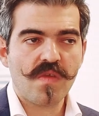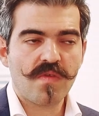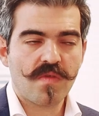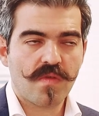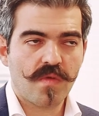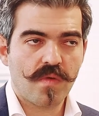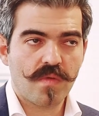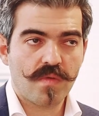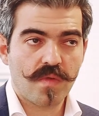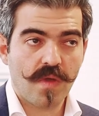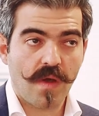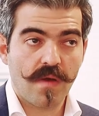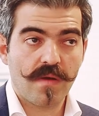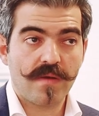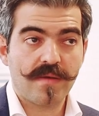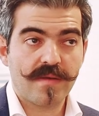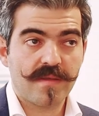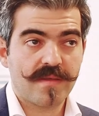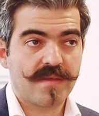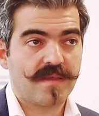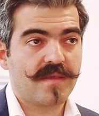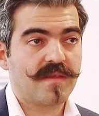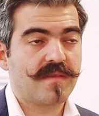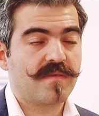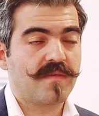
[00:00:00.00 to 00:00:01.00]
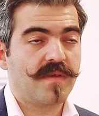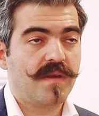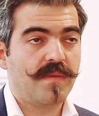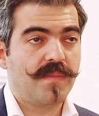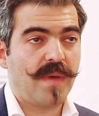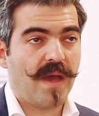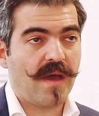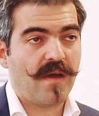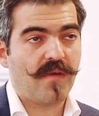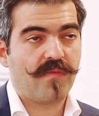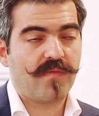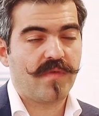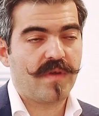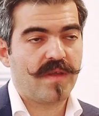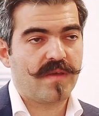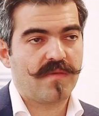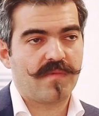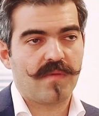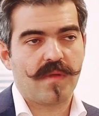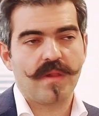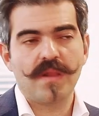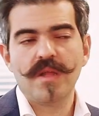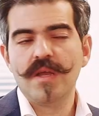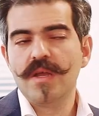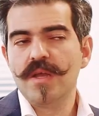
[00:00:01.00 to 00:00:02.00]
So tolerance is really powerful as
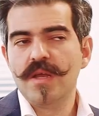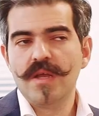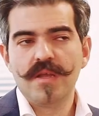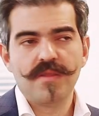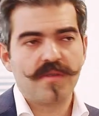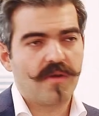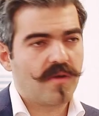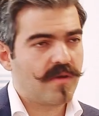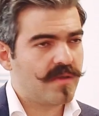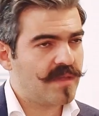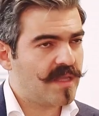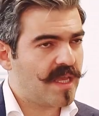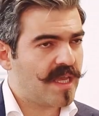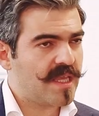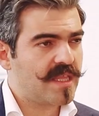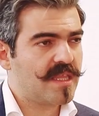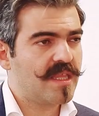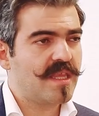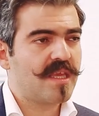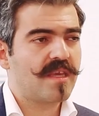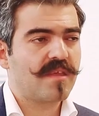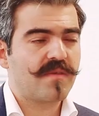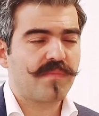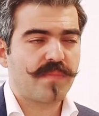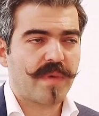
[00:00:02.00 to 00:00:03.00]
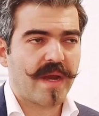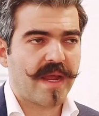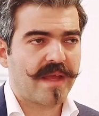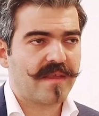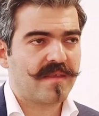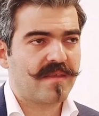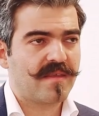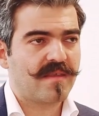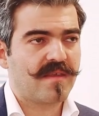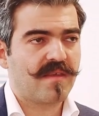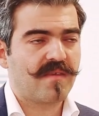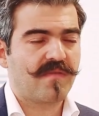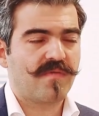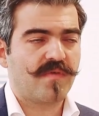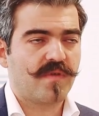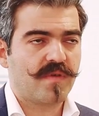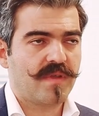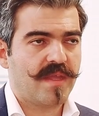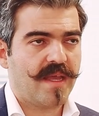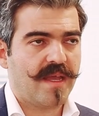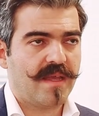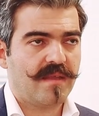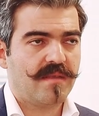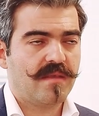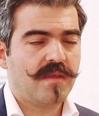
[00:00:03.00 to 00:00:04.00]
well. There are techniques, practices for
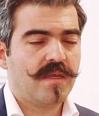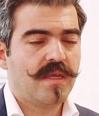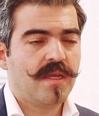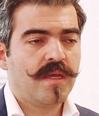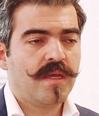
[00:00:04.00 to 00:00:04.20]
that.